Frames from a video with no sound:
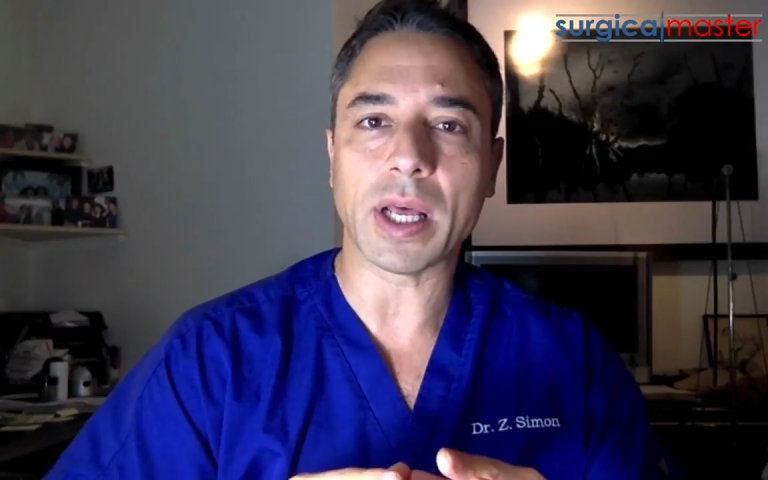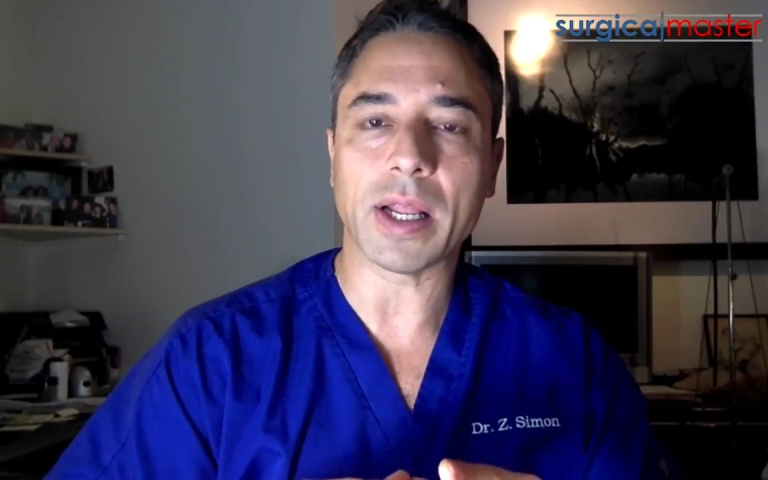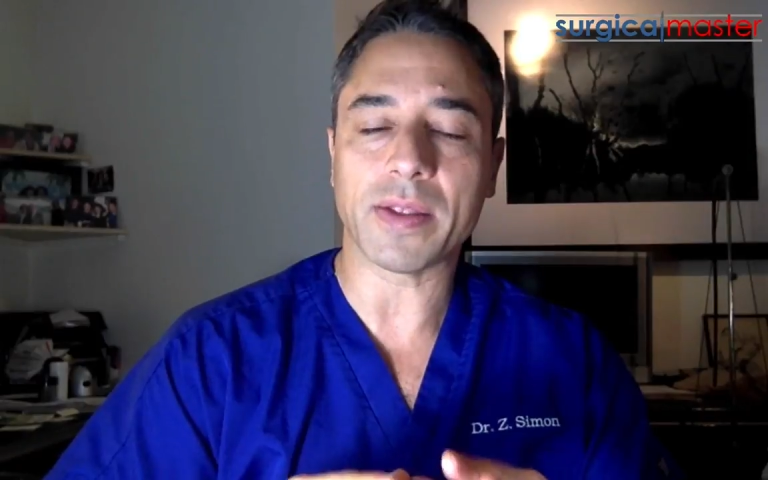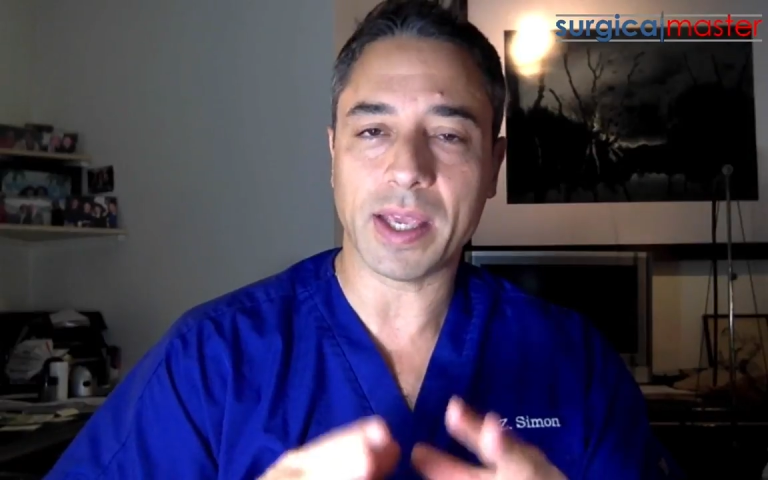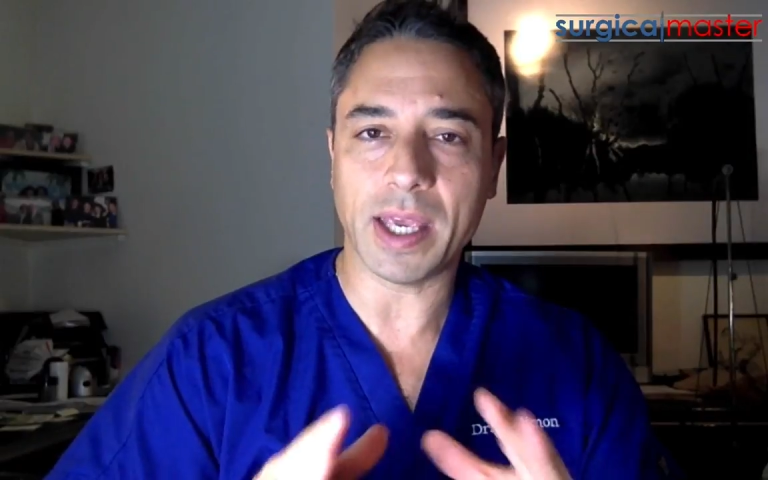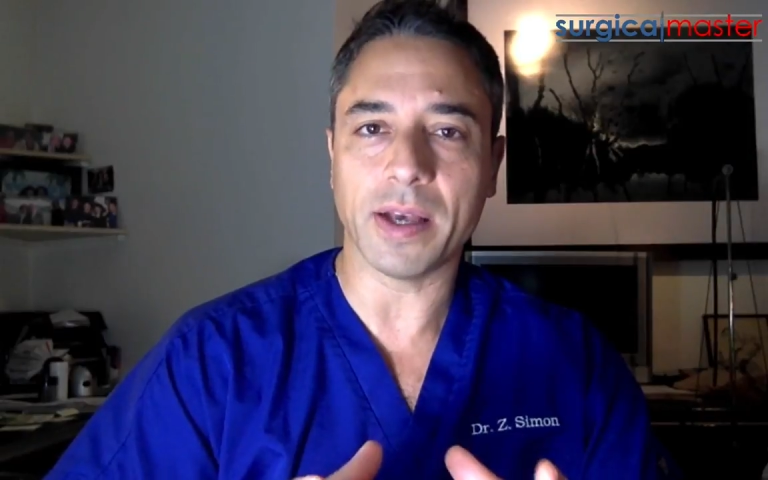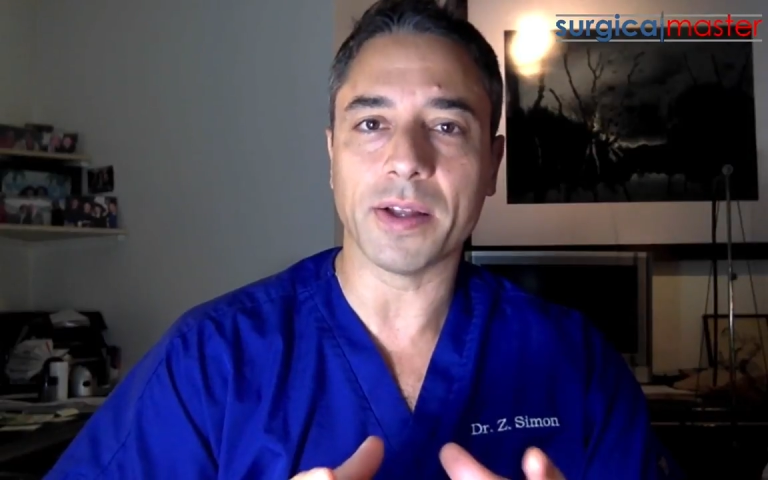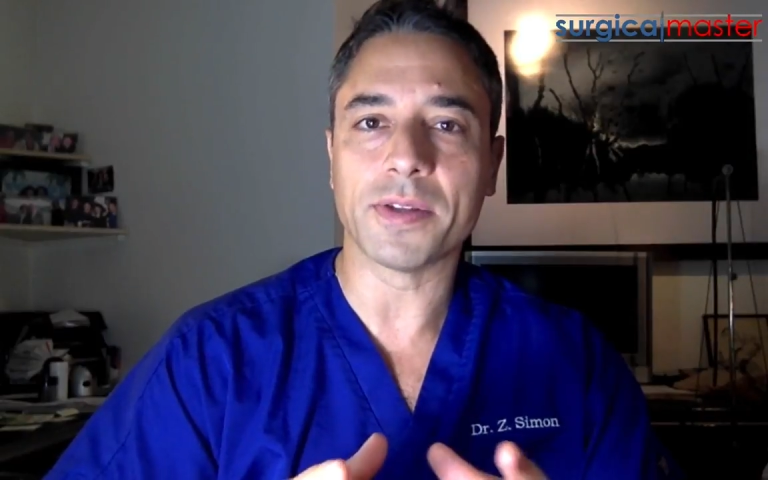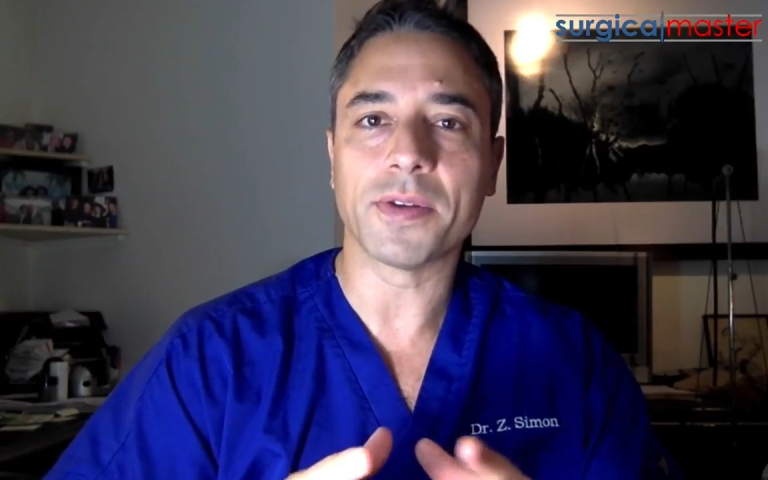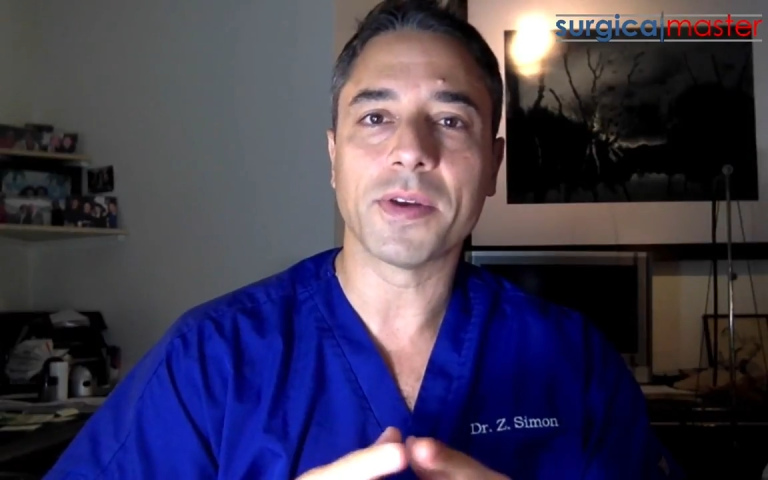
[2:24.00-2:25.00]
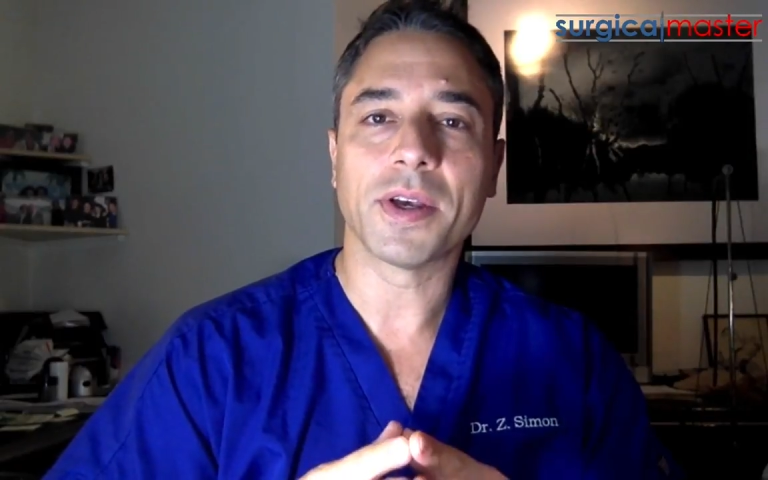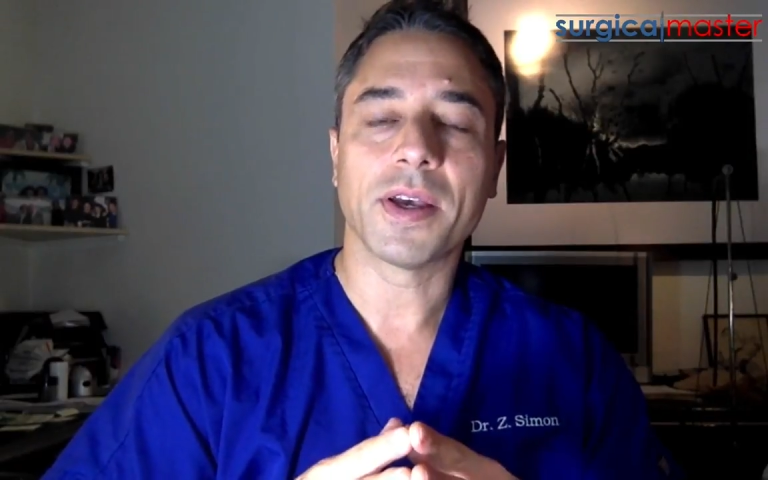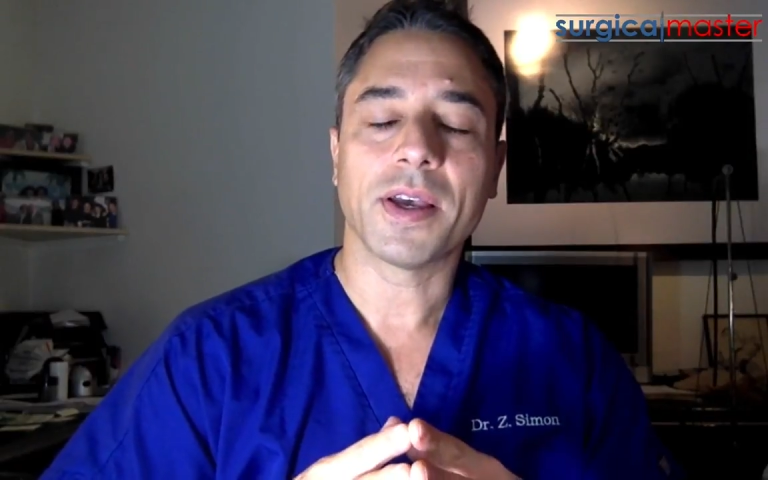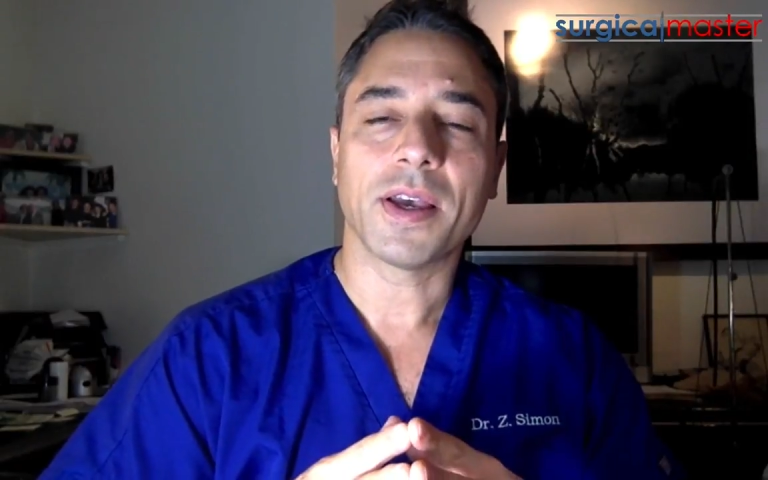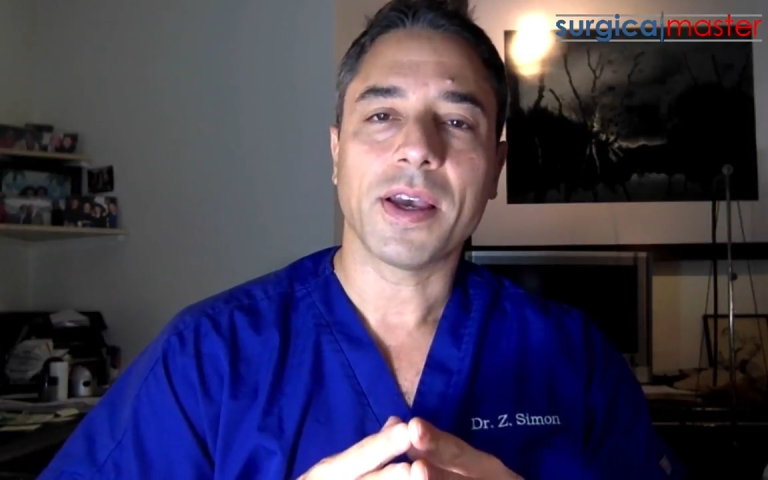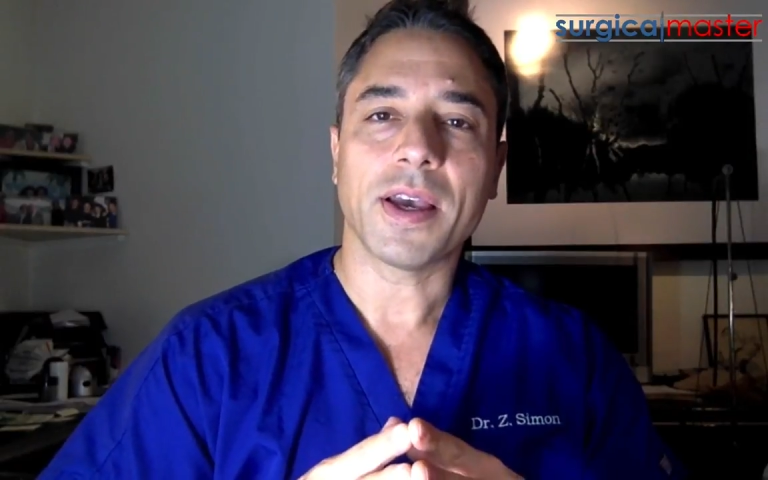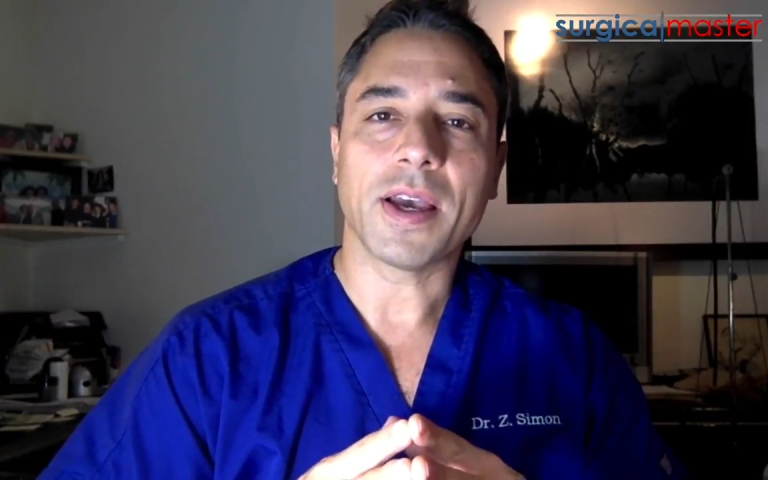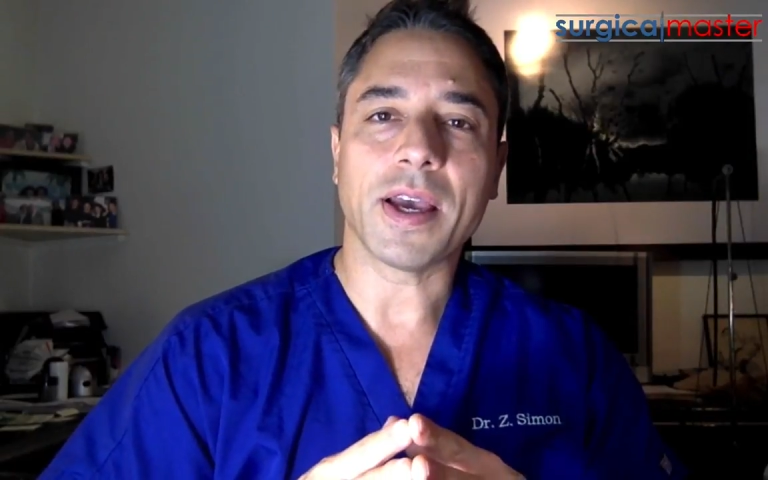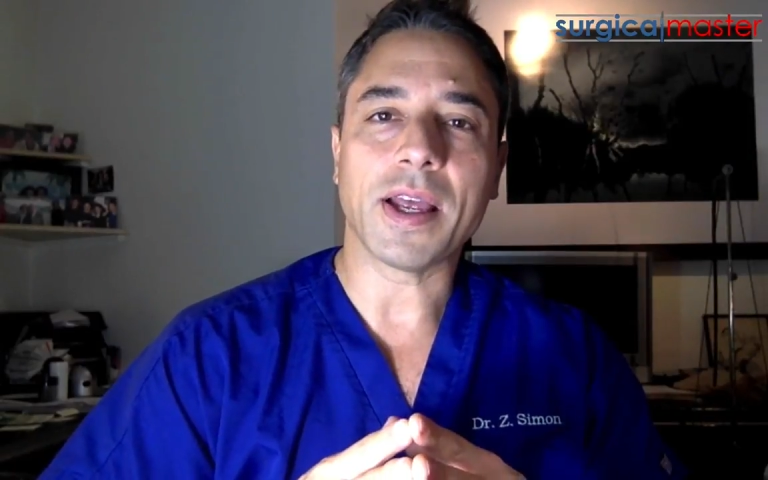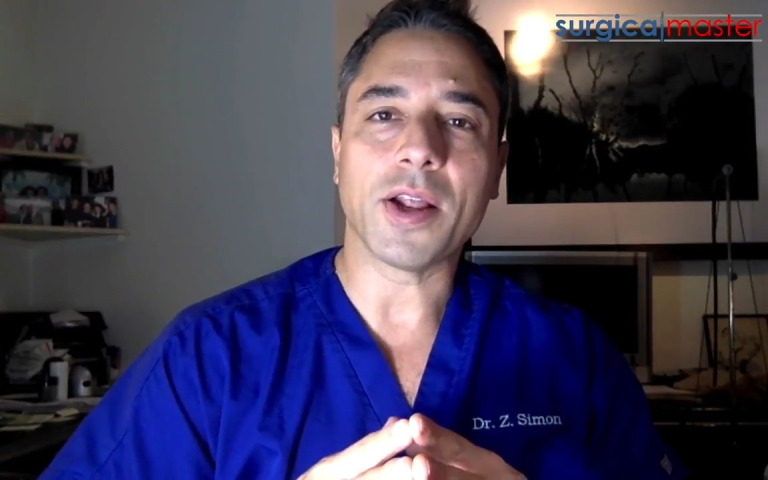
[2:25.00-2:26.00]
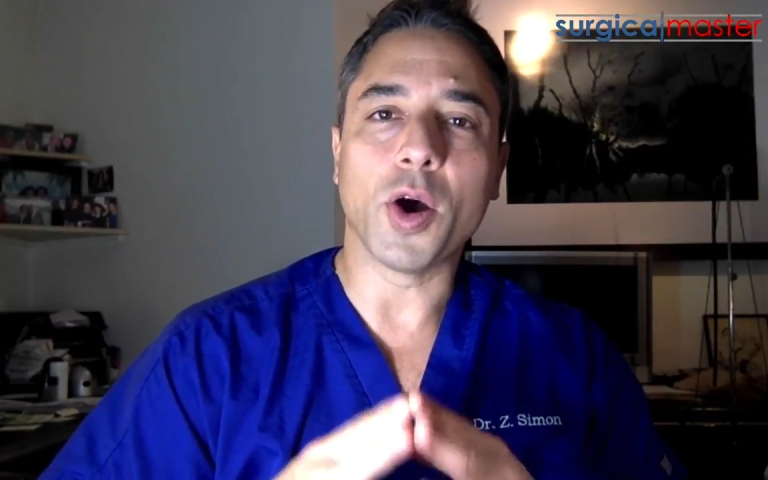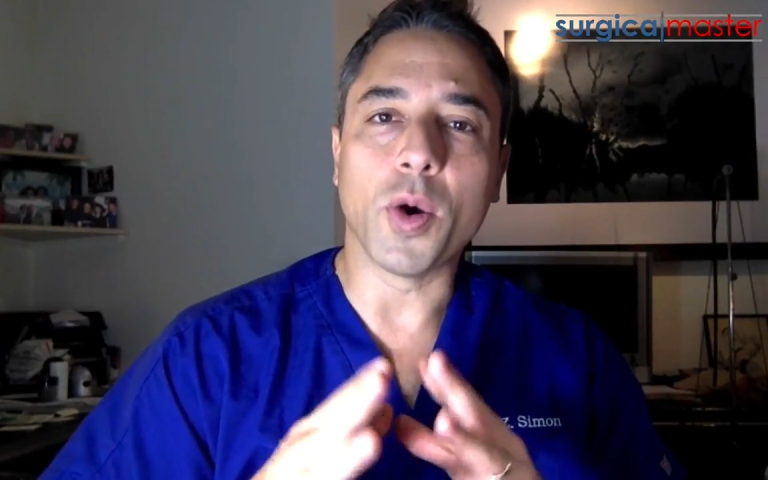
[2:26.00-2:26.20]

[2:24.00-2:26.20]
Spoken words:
that it healed, and